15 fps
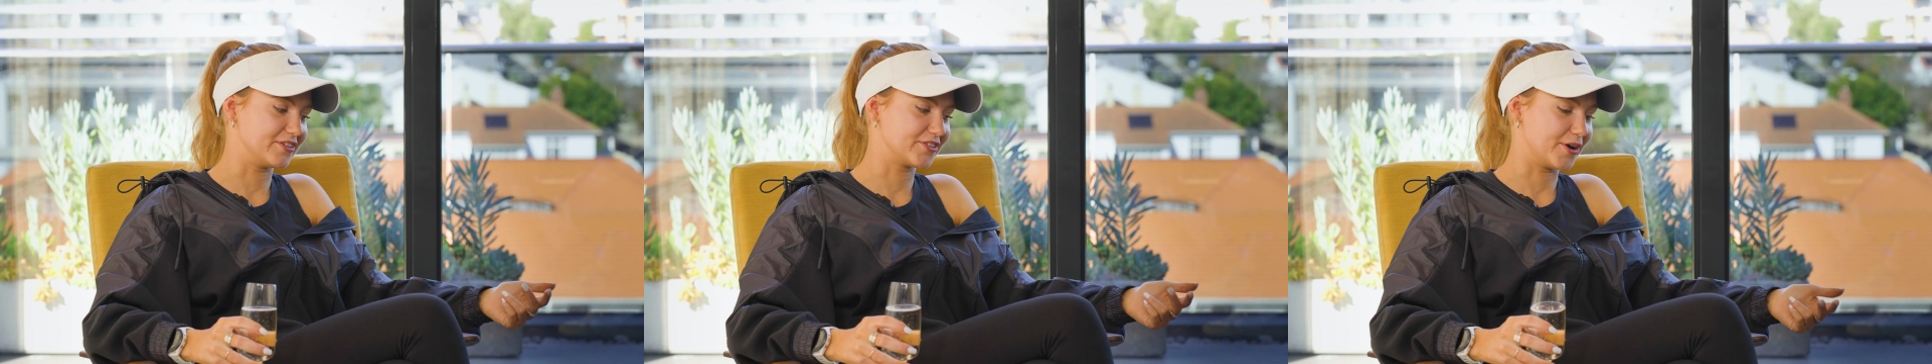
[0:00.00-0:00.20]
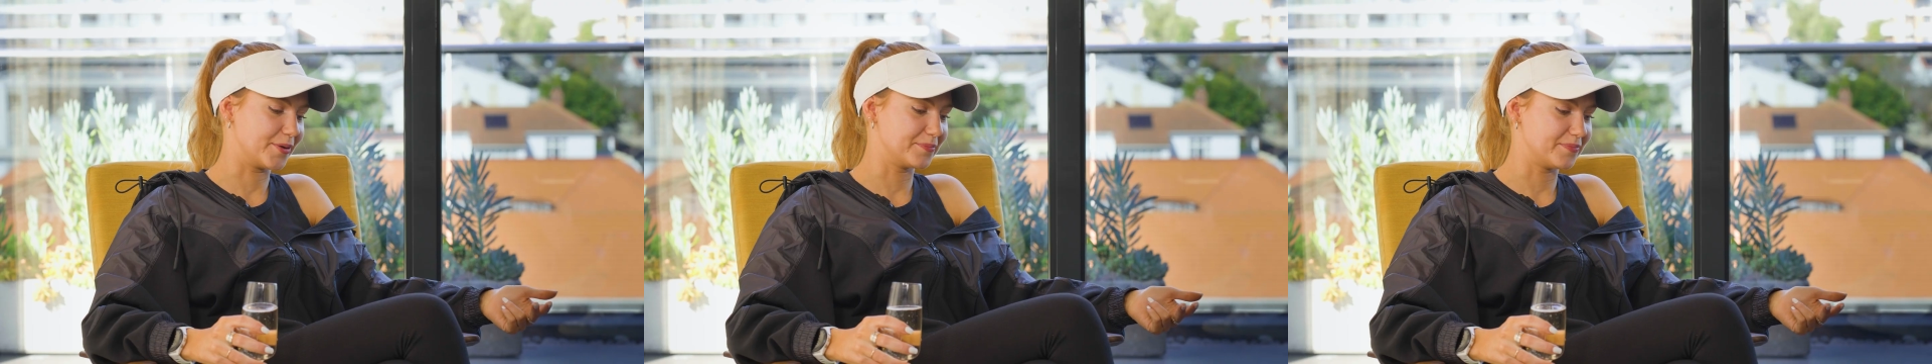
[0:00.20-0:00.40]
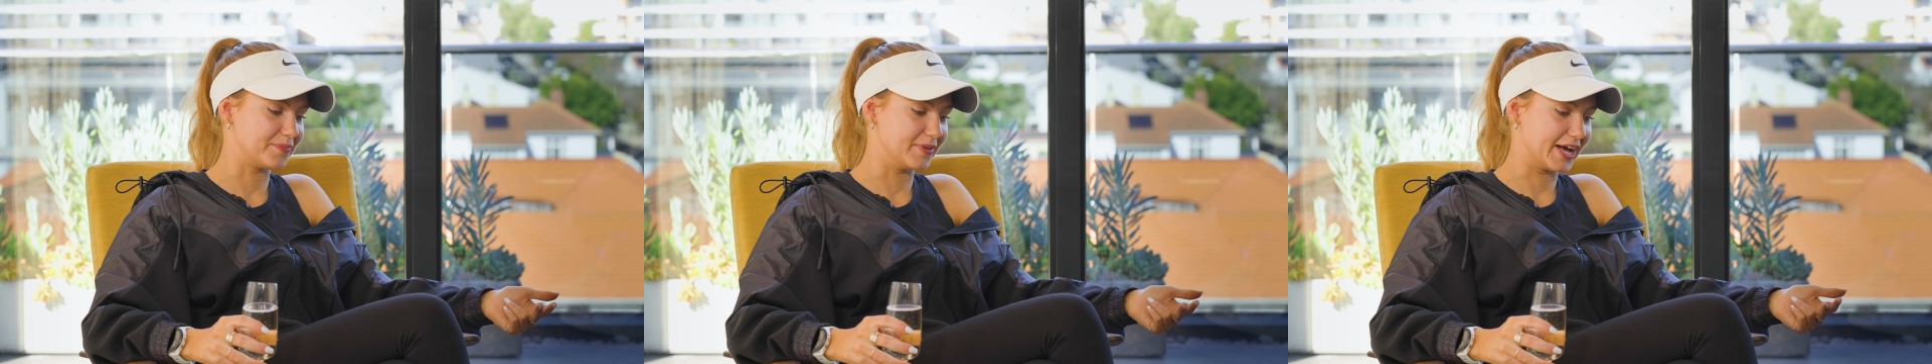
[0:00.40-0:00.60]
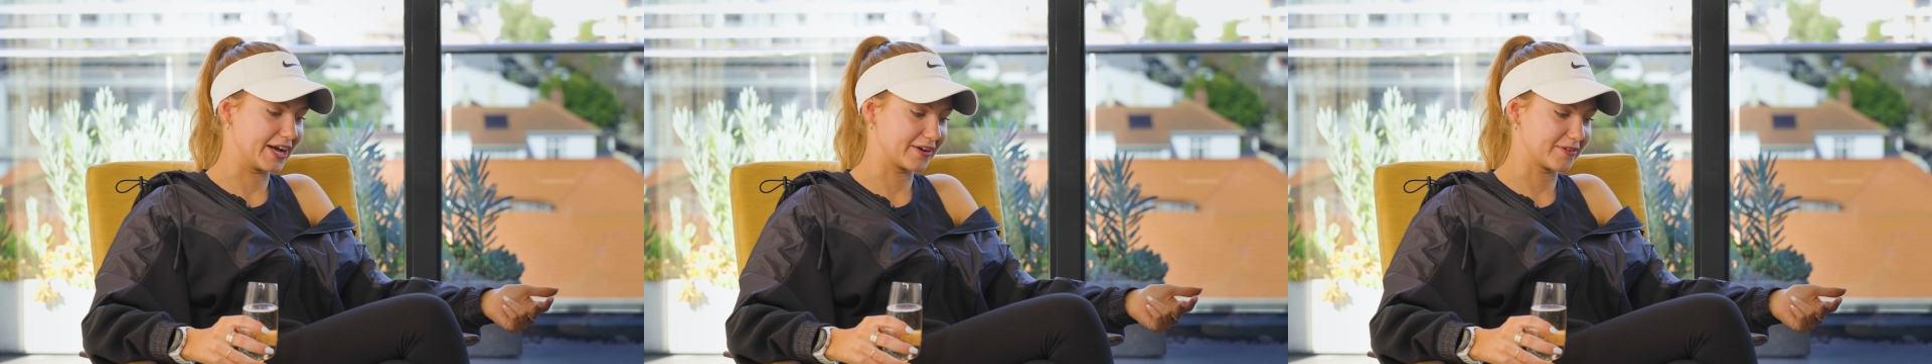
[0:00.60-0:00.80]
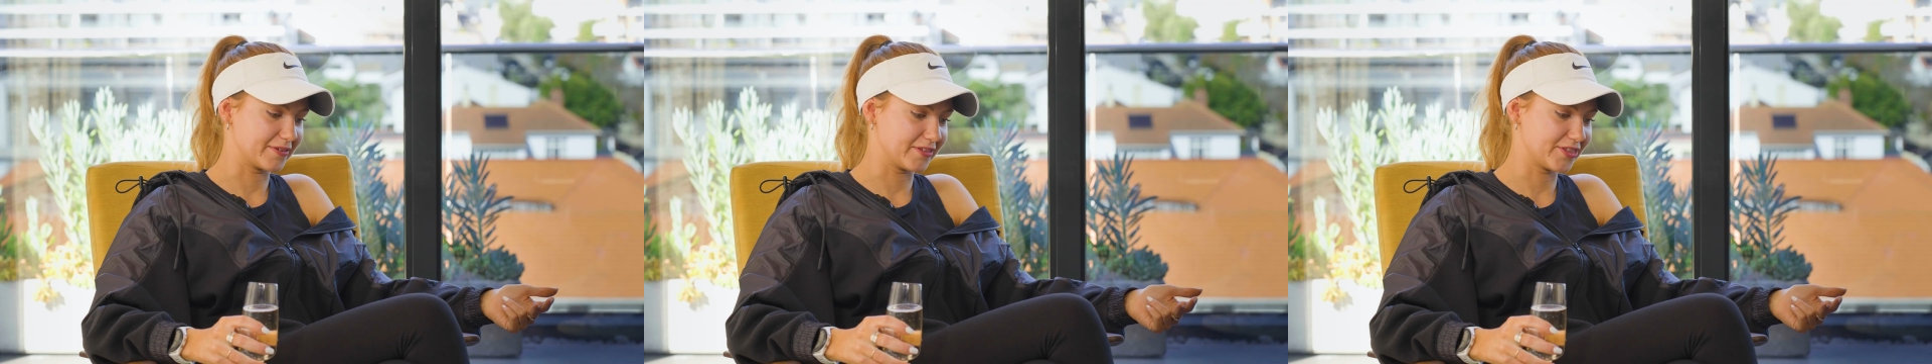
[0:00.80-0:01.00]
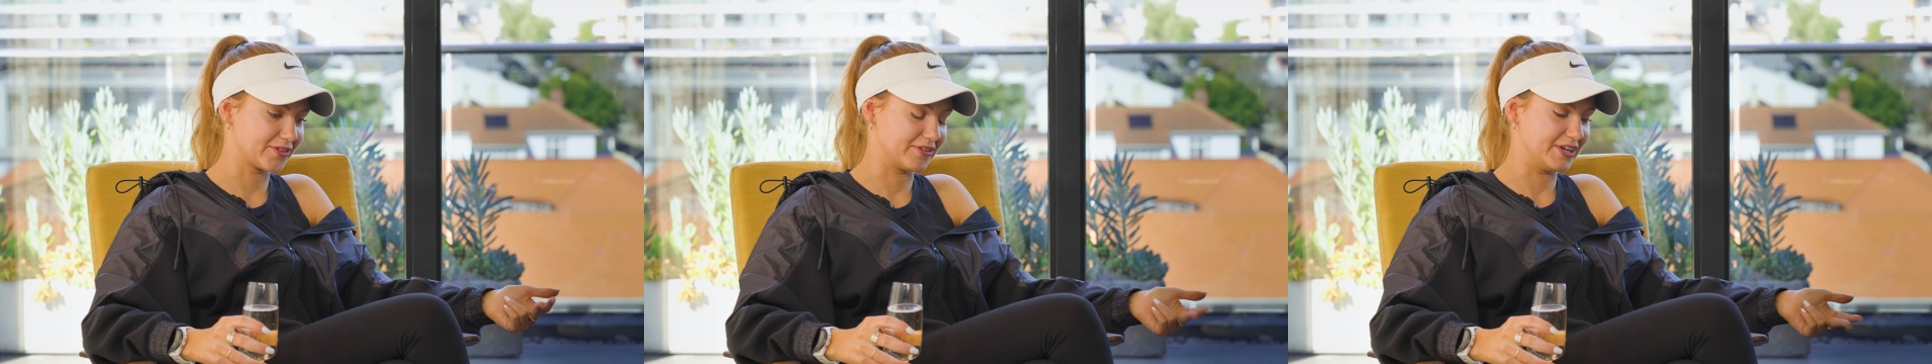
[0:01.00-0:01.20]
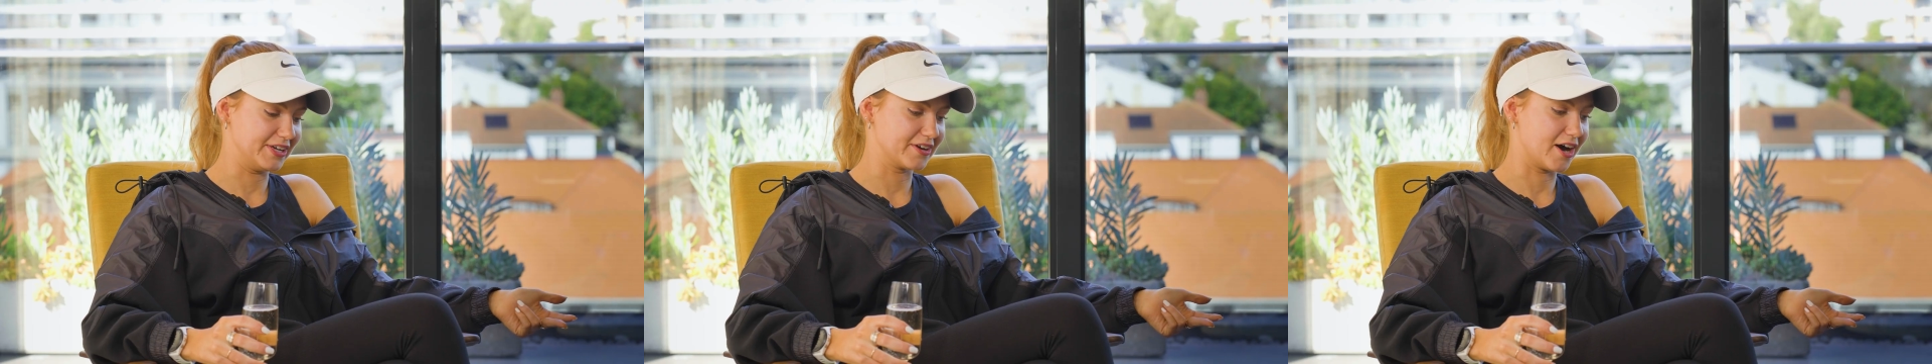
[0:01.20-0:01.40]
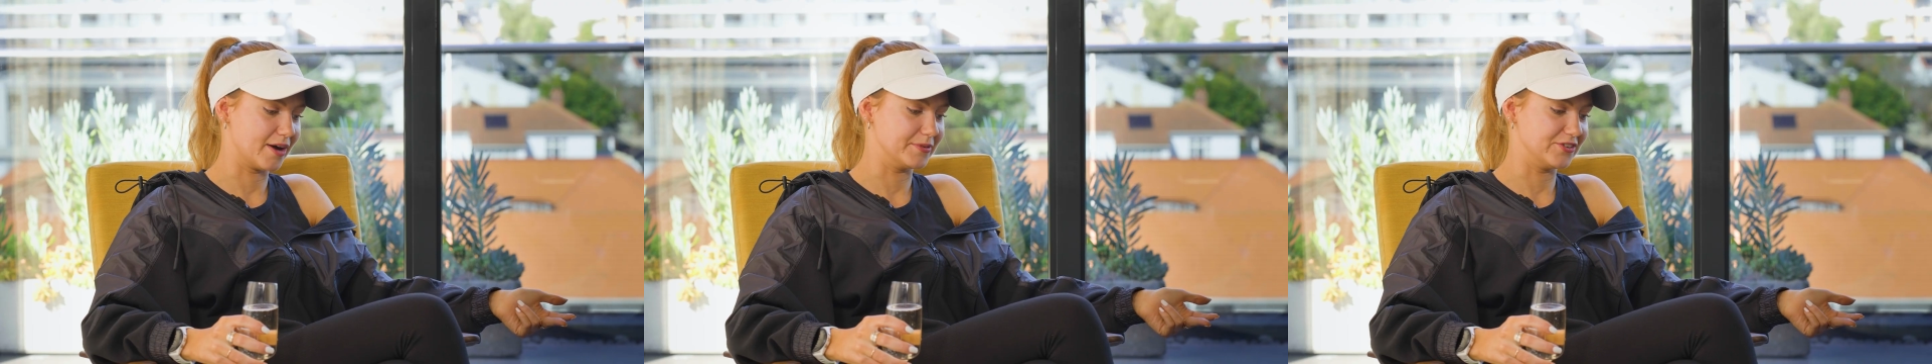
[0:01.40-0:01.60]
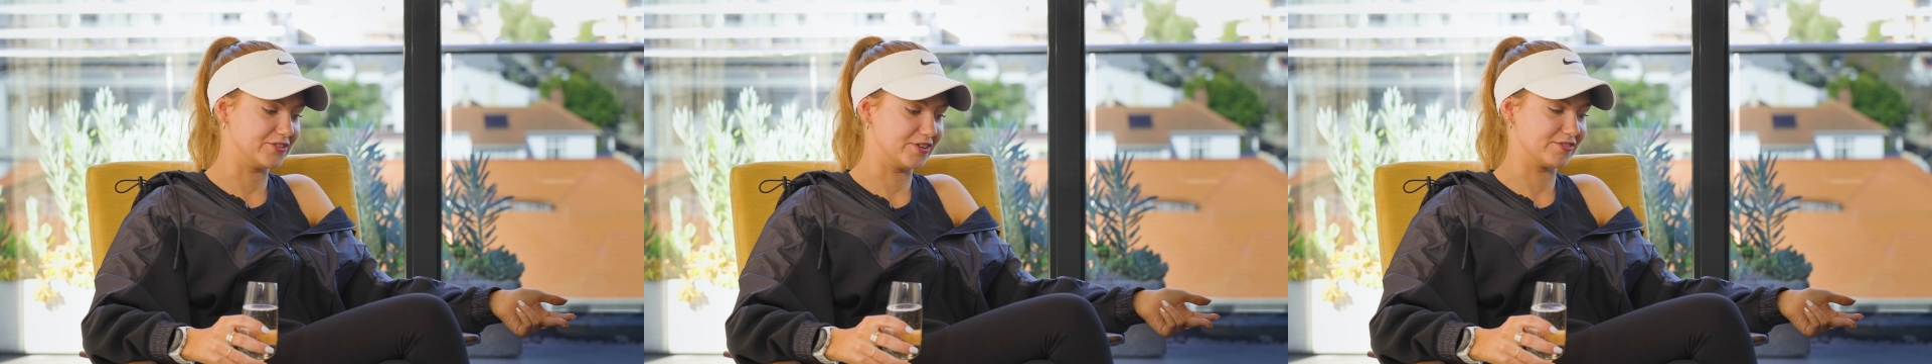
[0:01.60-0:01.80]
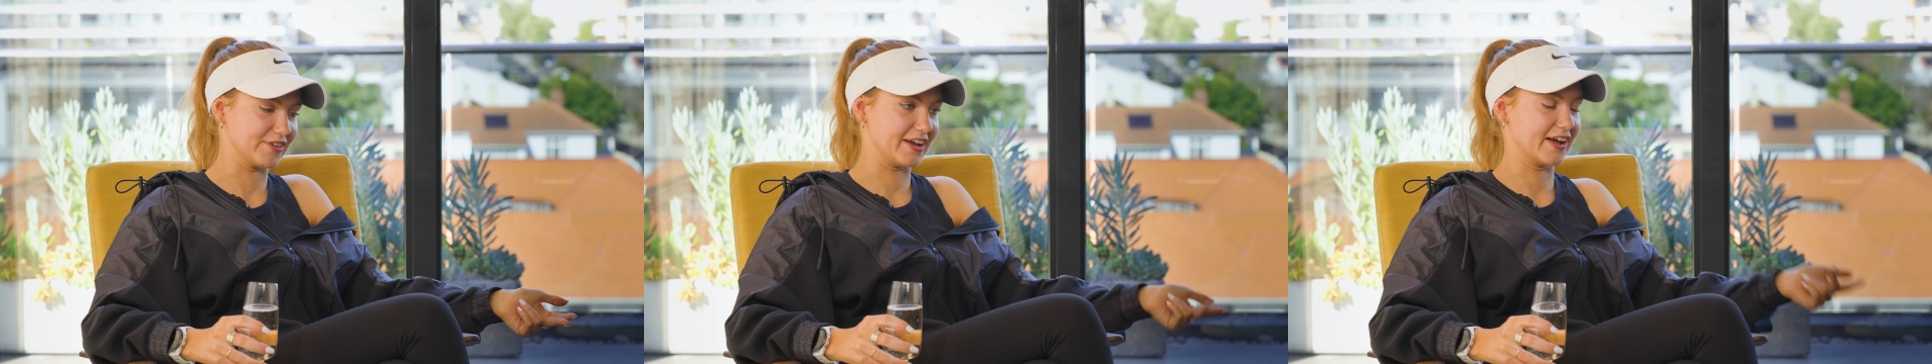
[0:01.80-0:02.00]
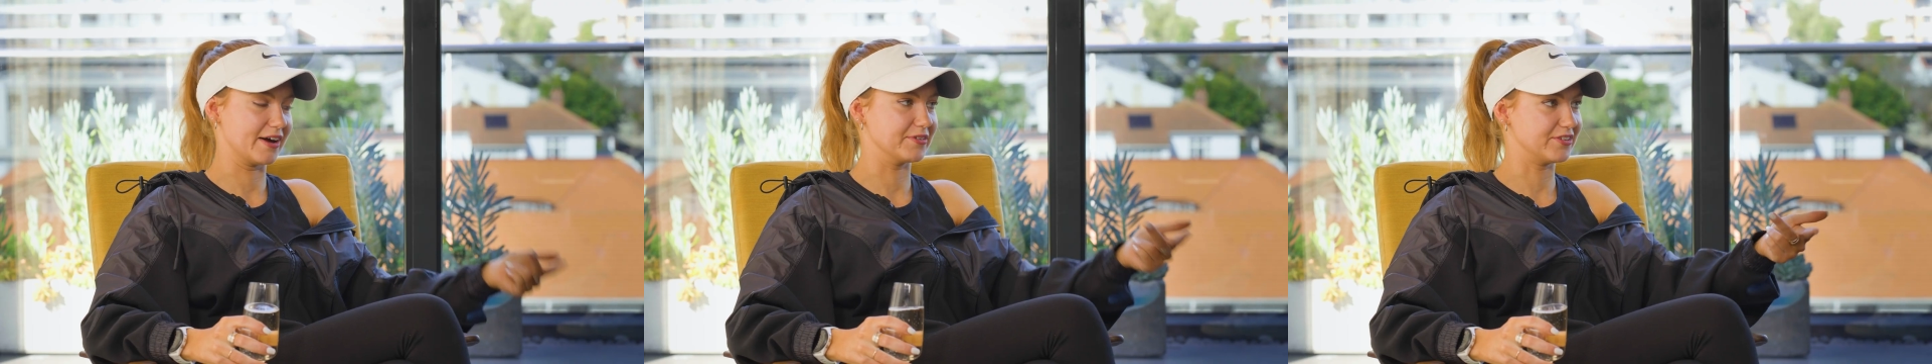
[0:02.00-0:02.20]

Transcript: top like 3 carbon shoes right now,